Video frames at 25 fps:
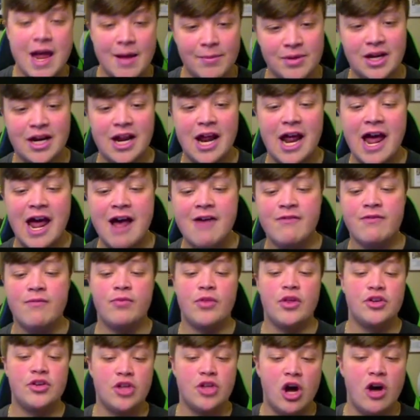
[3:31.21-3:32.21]
to have the
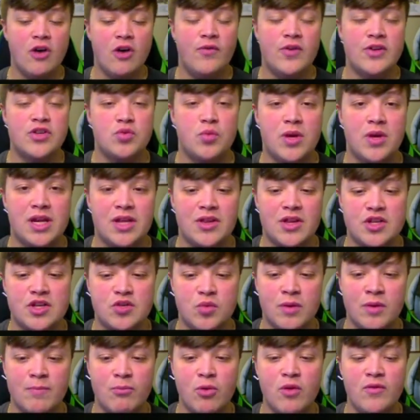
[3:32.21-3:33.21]
Dolphins winning this
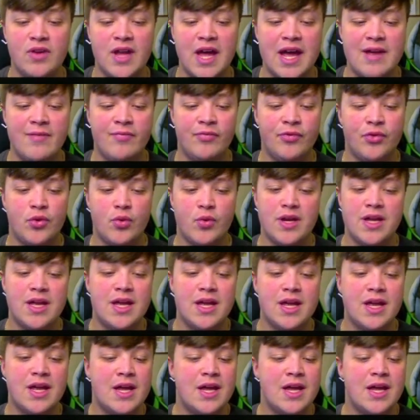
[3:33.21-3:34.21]
one, moving to 8-3.
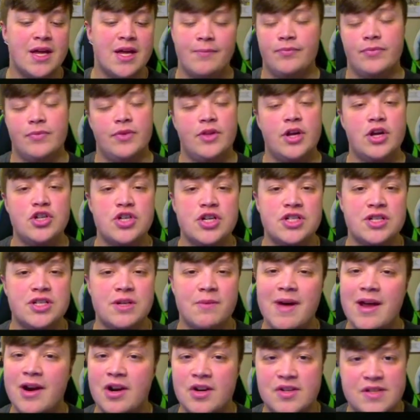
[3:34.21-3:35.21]
They're just a
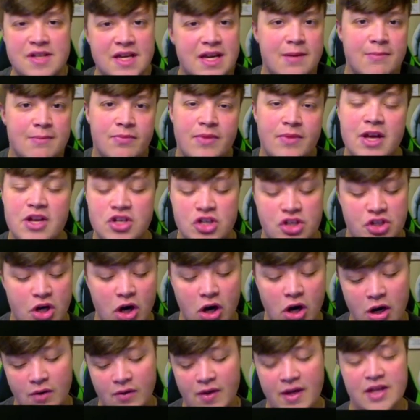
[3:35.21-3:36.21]
better team. They just
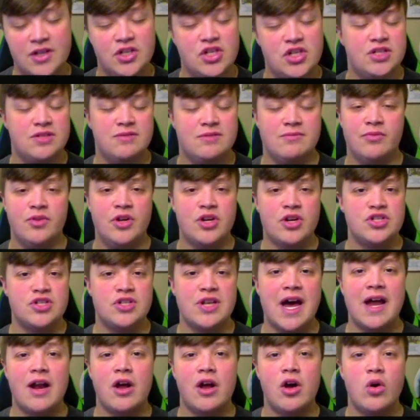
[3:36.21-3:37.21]
are. There's
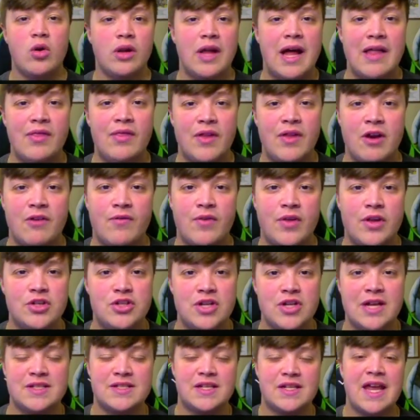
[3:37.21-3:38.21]
not a whole lot there for the
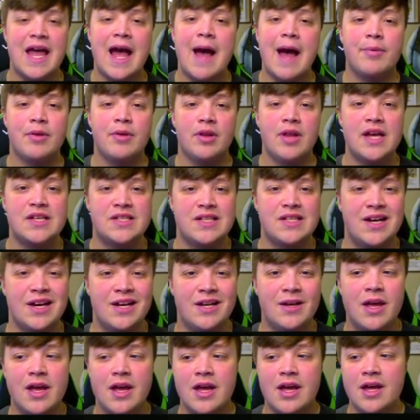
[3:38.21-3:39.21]
Jets to capitalize on,
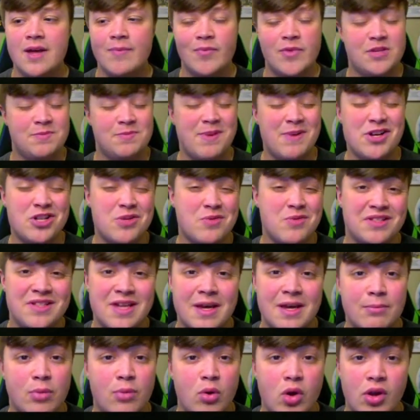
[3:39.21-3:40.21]
especially with
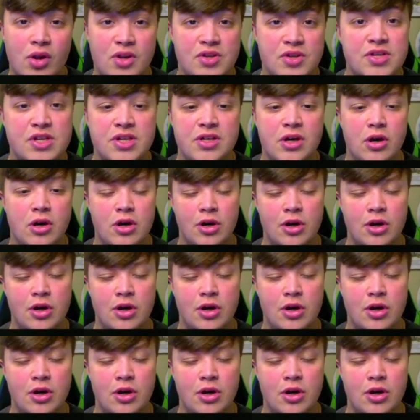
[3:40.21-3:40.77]
Tim Boyle as a starter.